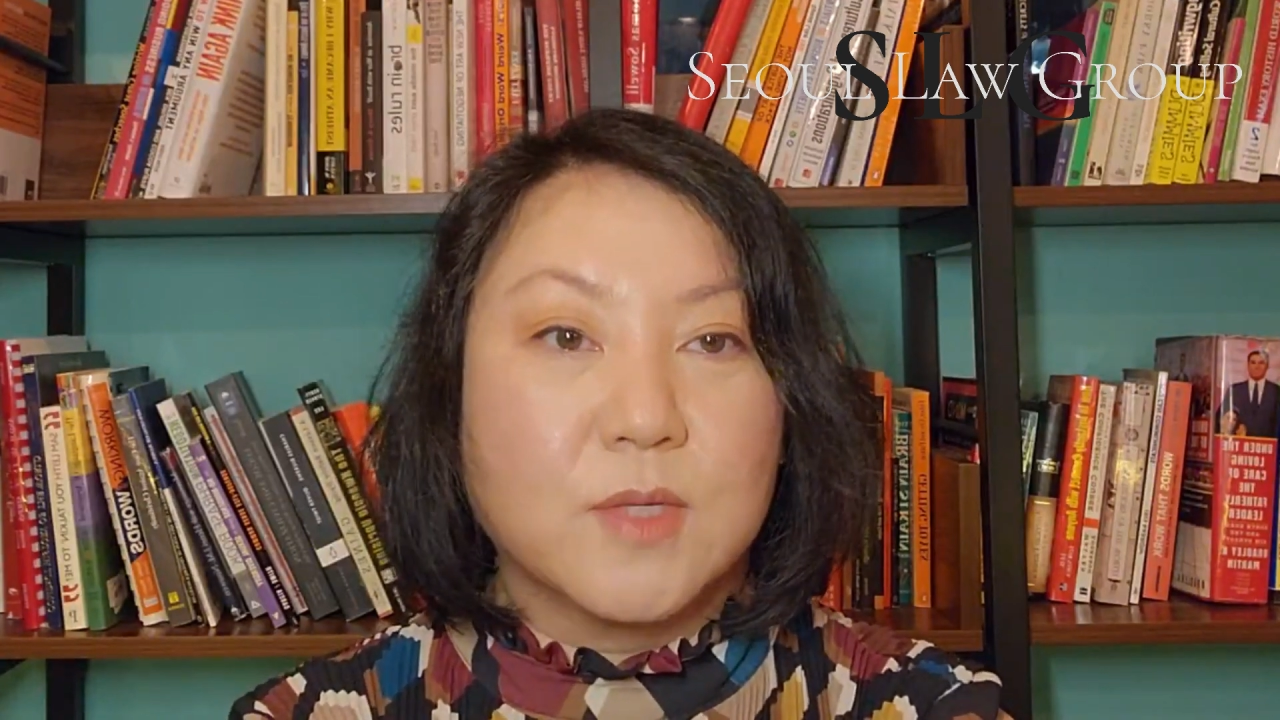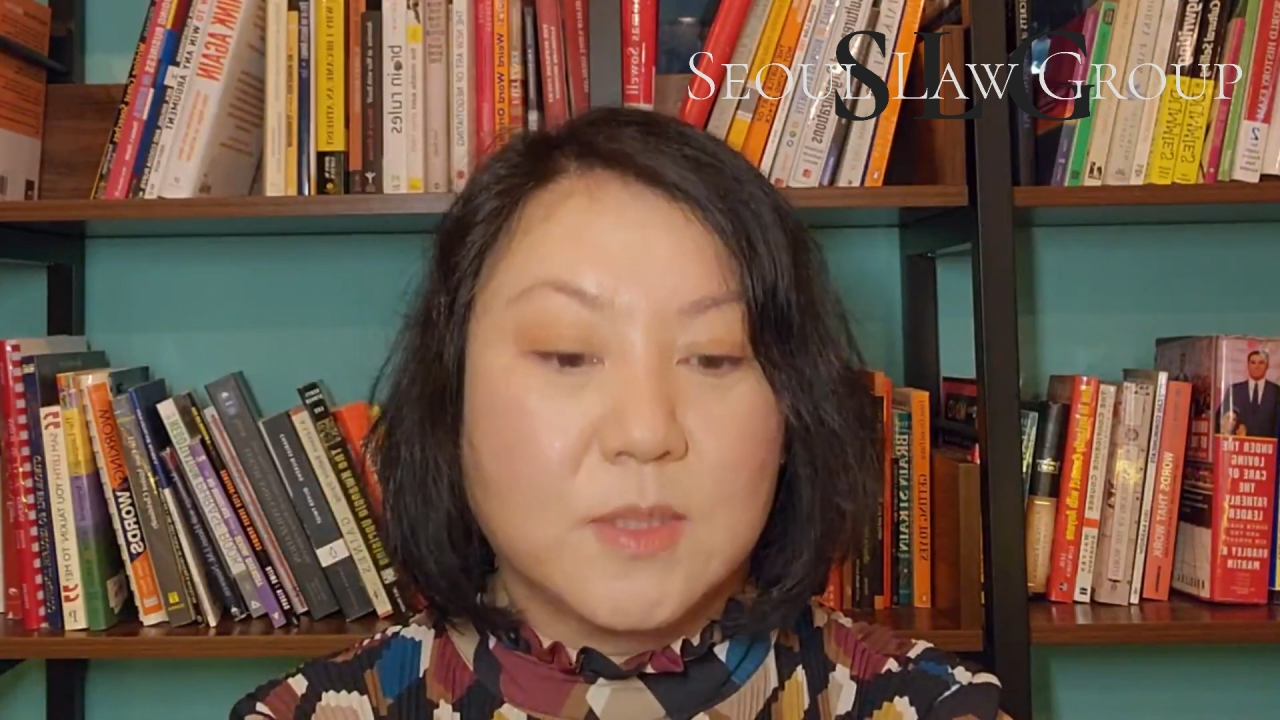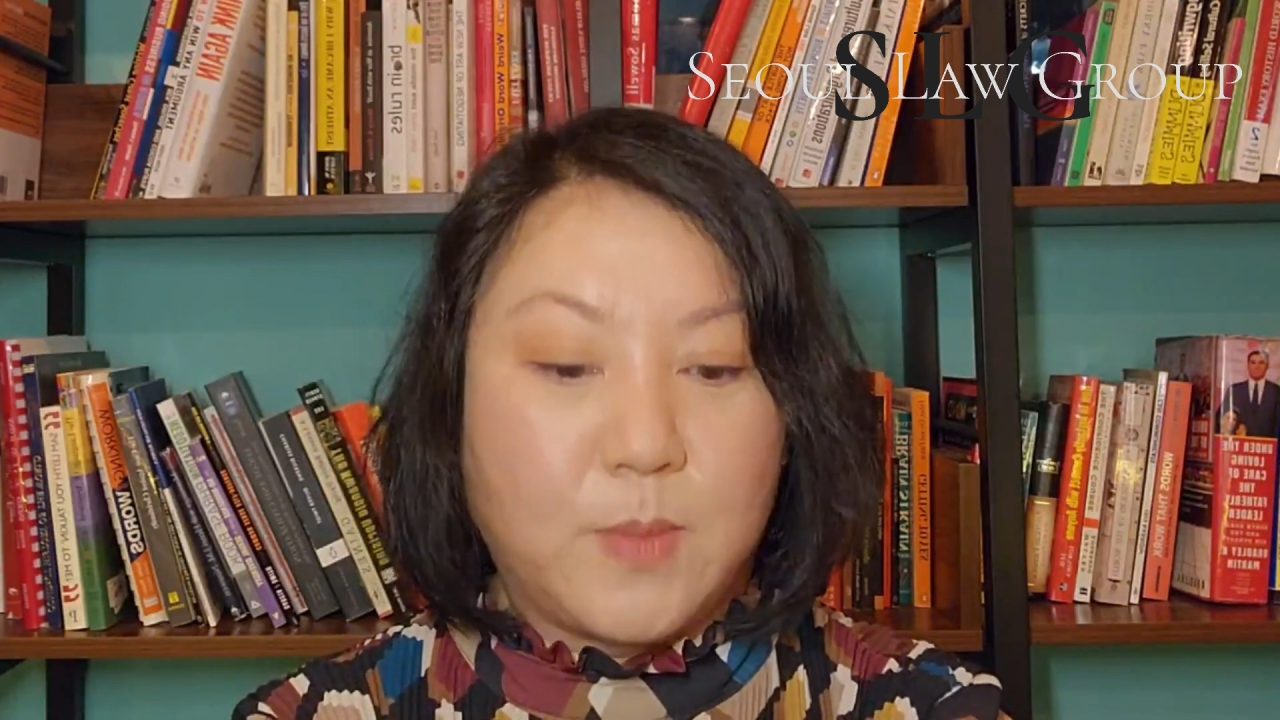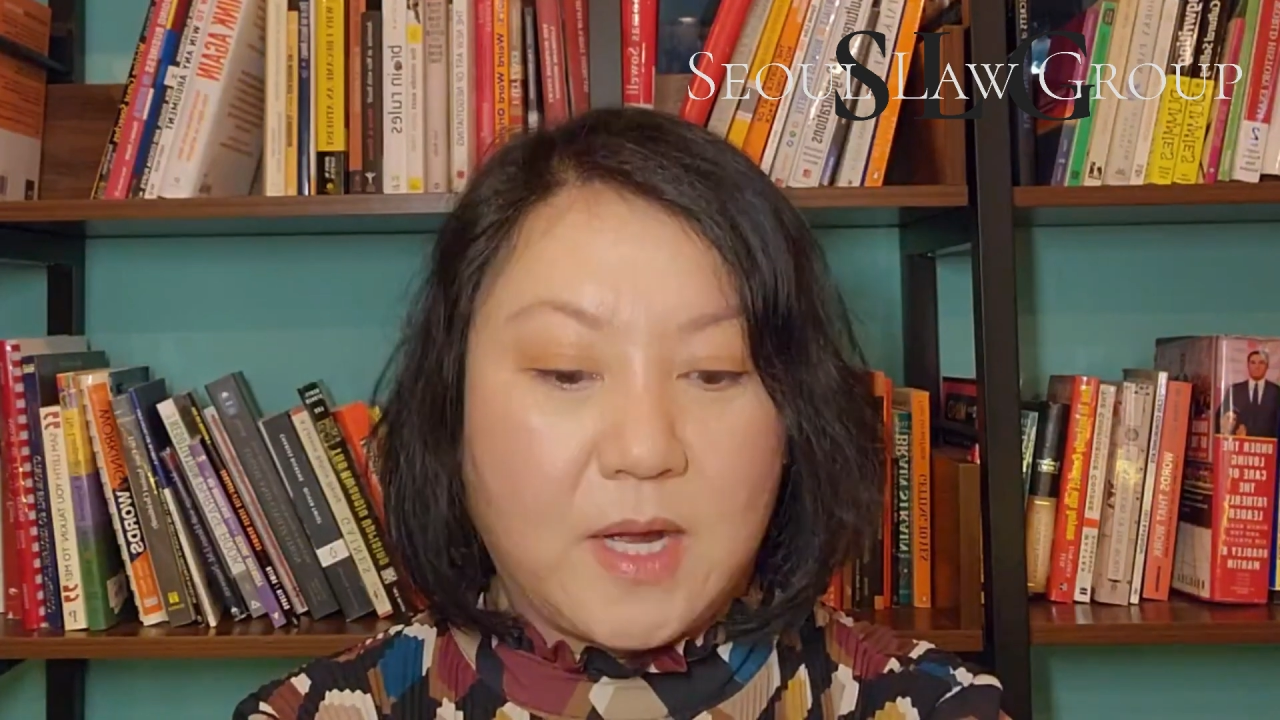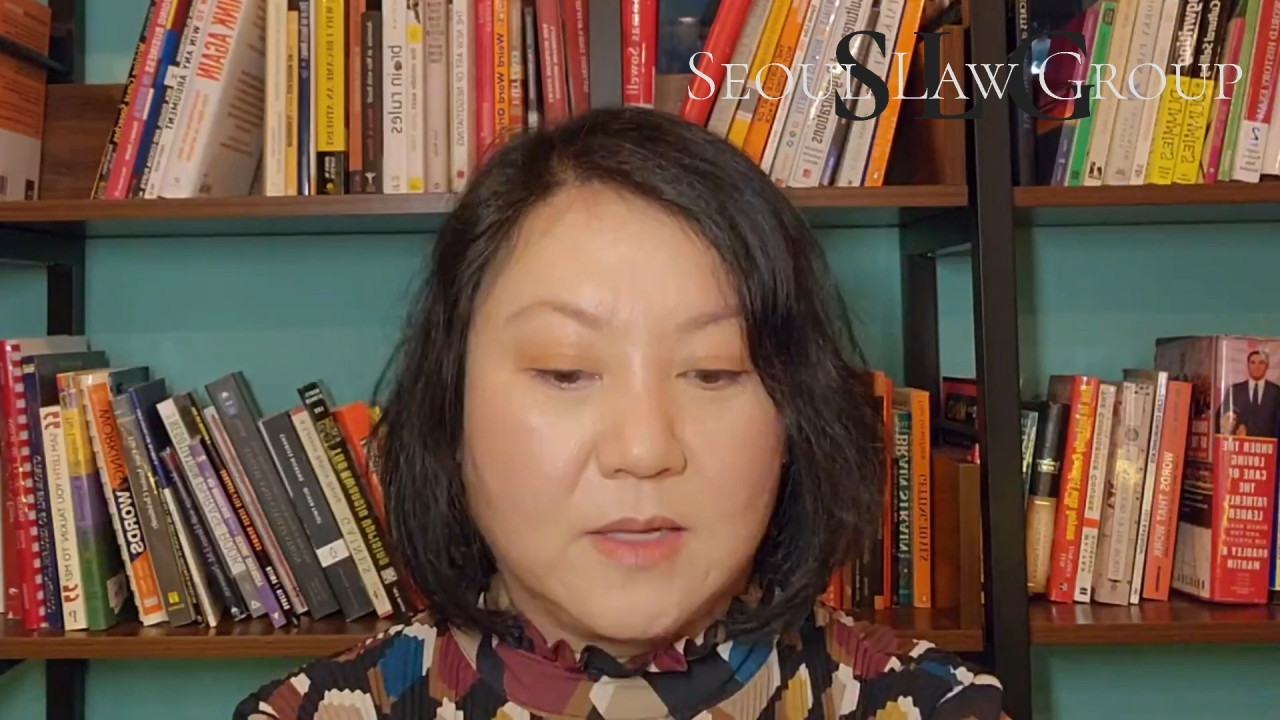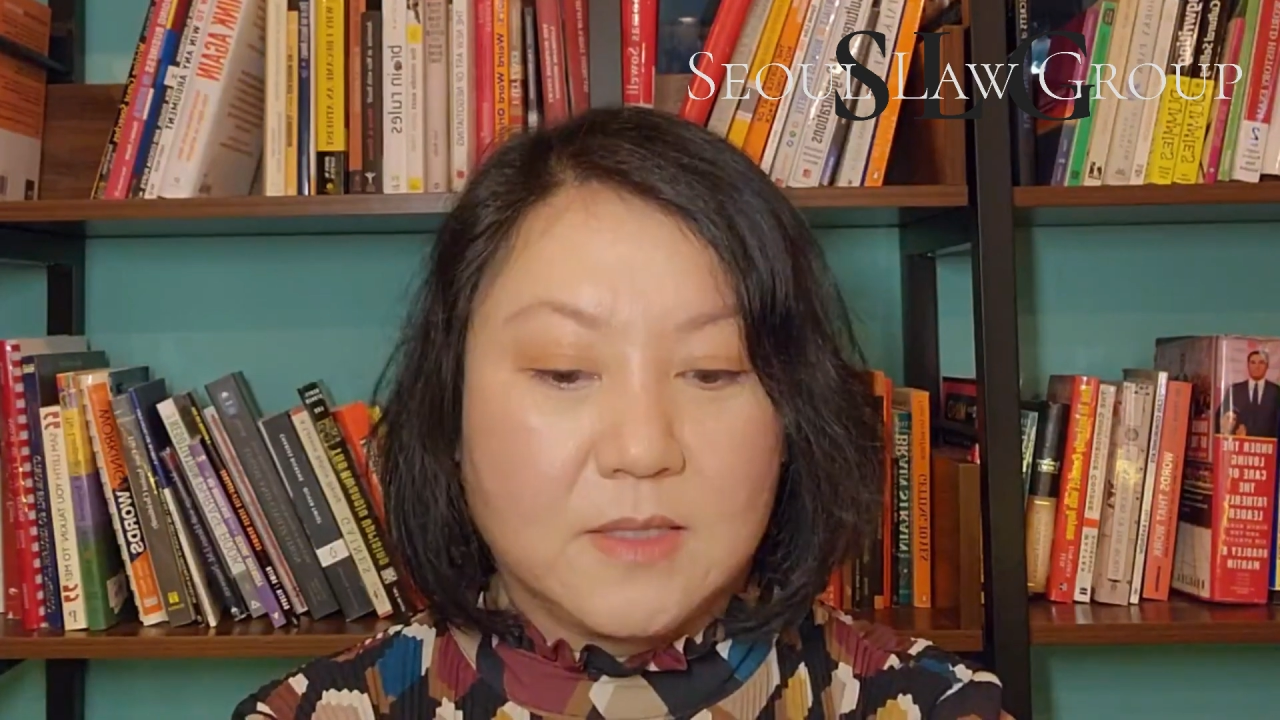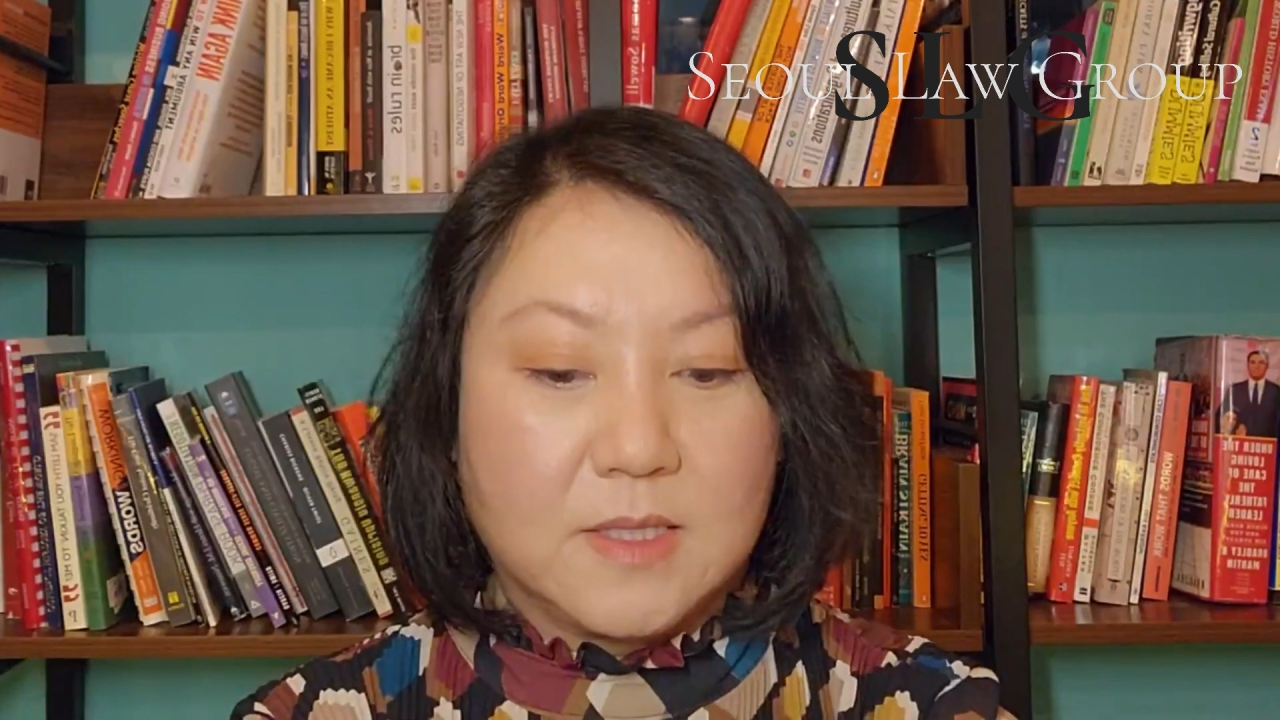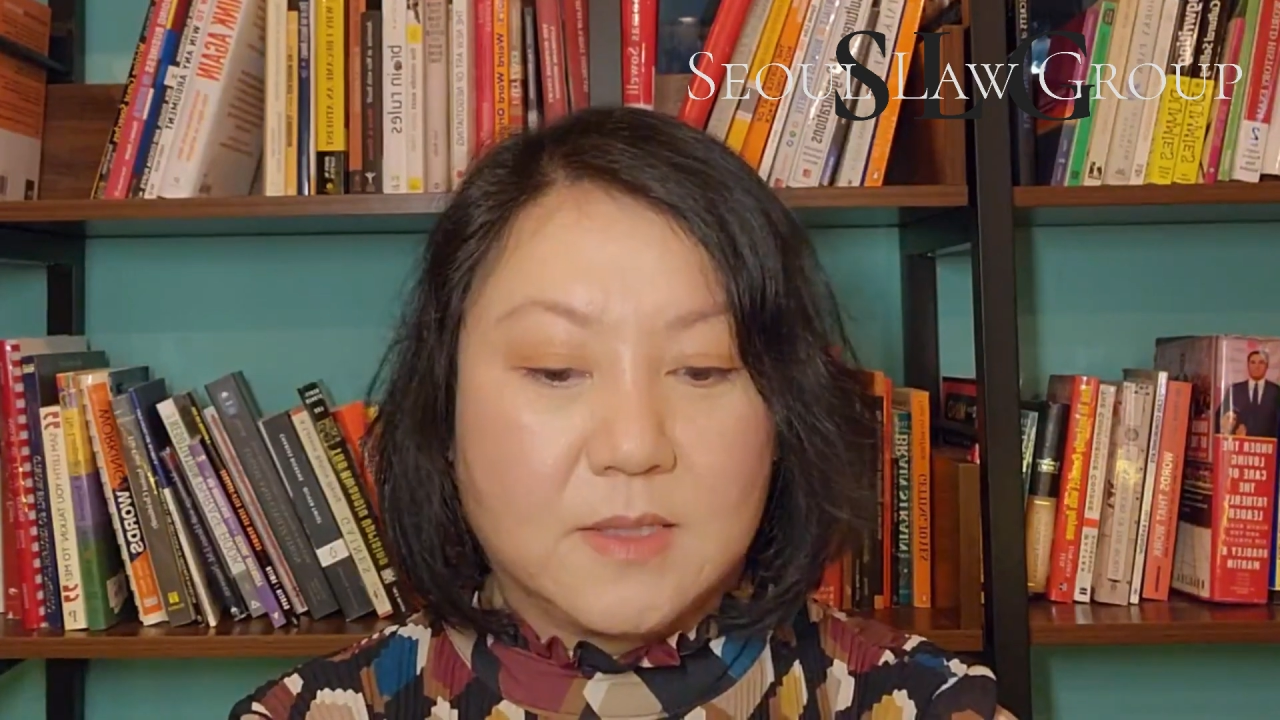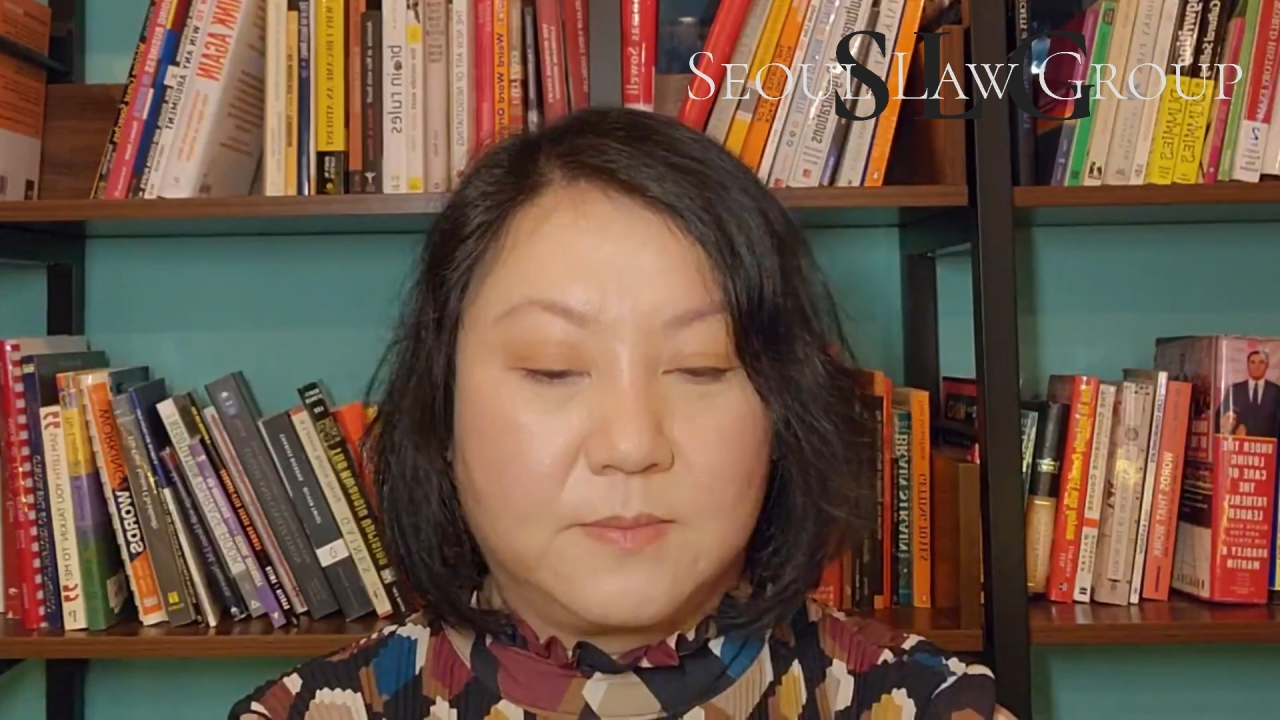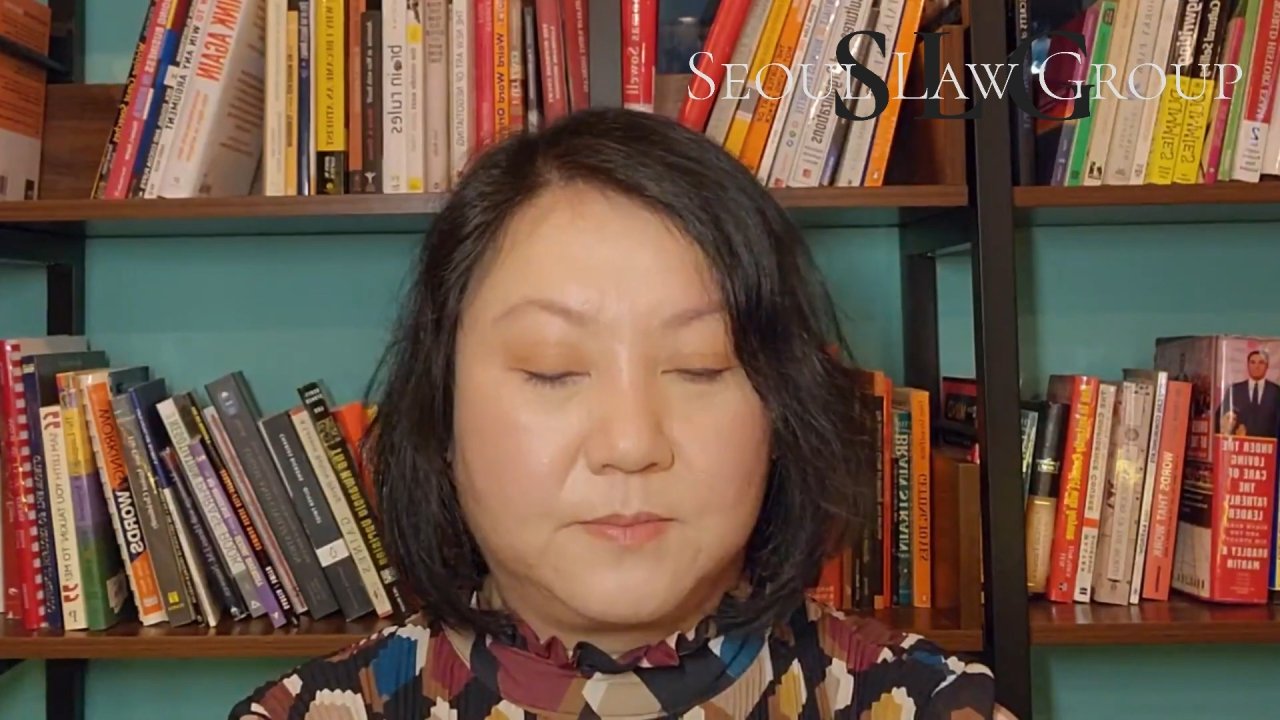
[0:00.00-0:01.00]

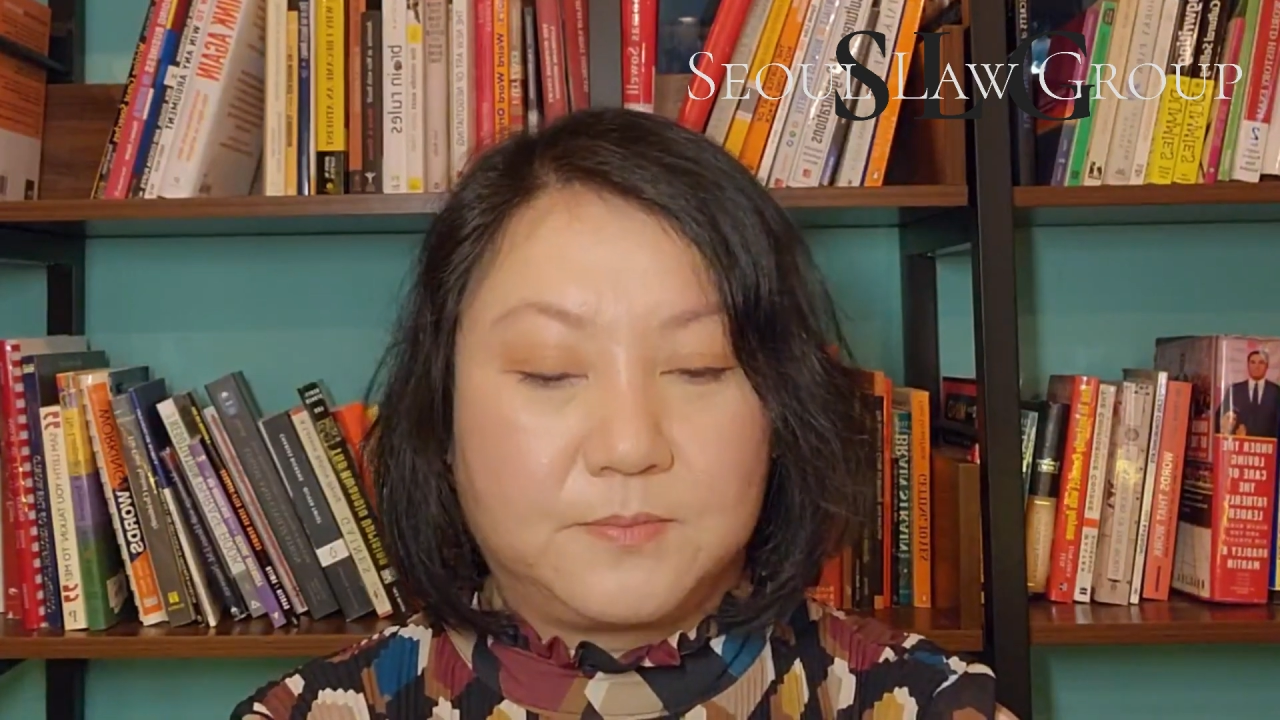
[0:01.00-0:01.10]
response.